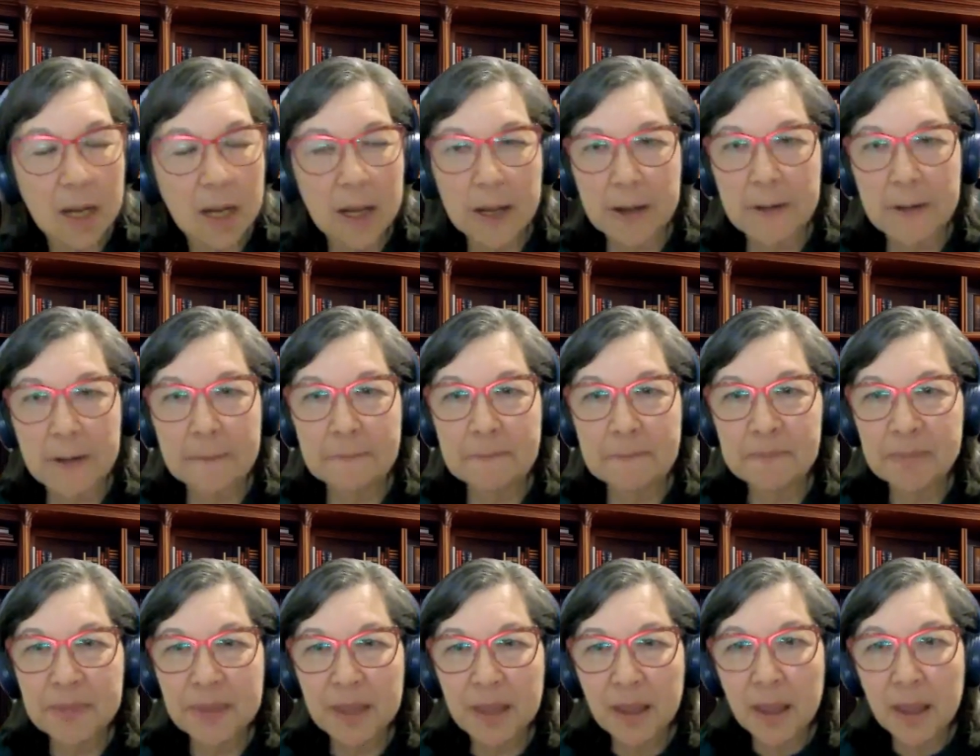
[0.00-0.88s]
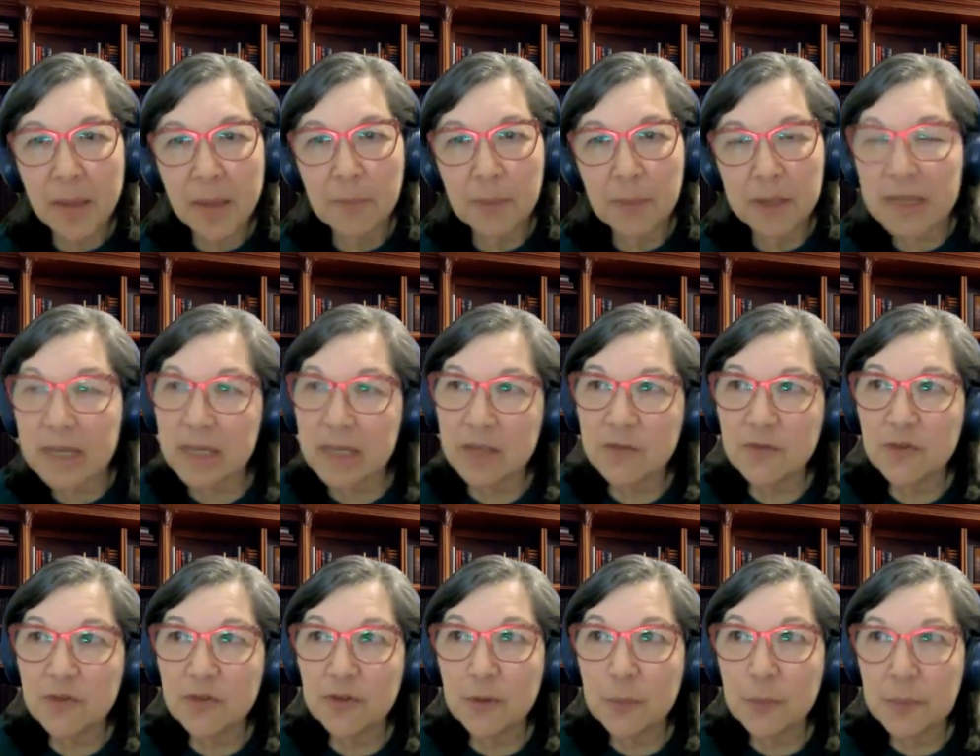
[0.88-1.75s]
Um,
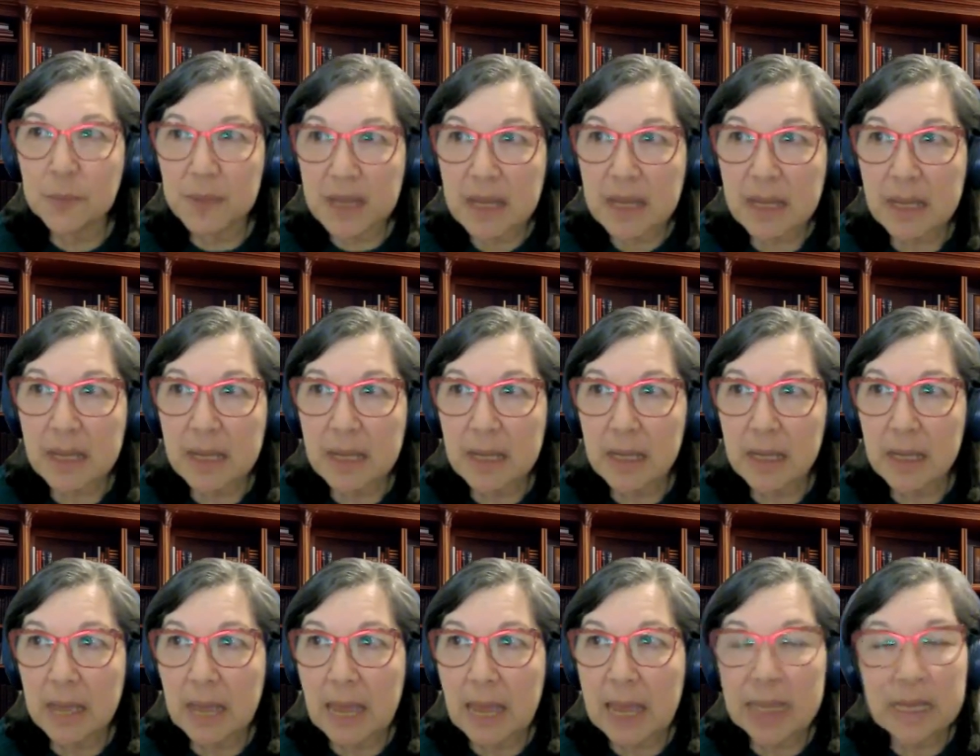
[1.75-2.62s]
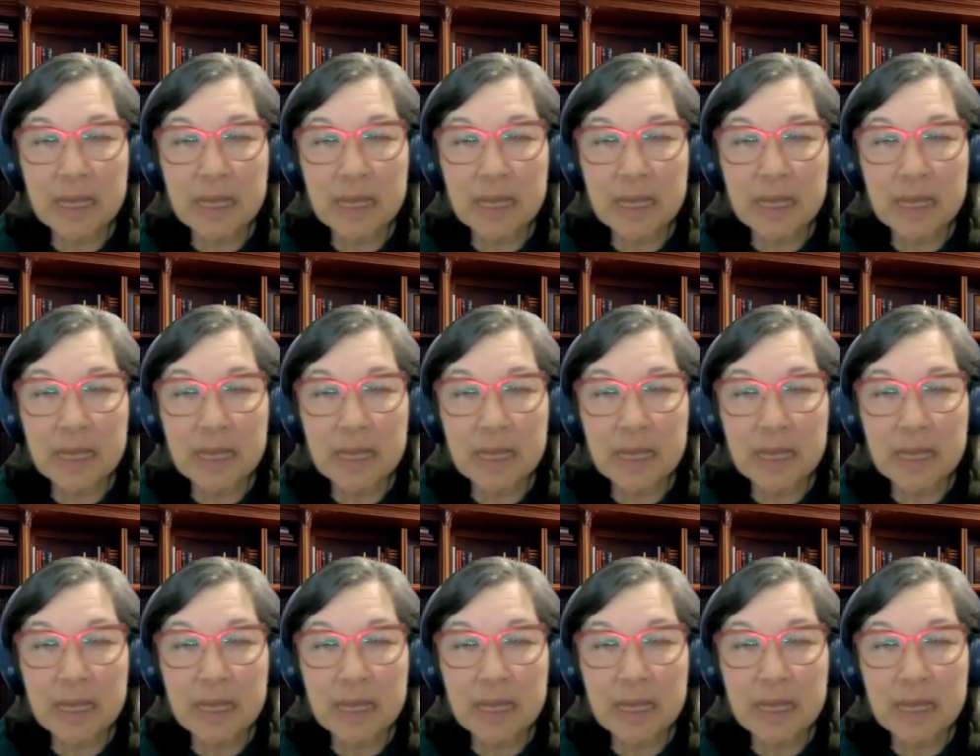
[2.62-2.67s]
but for me,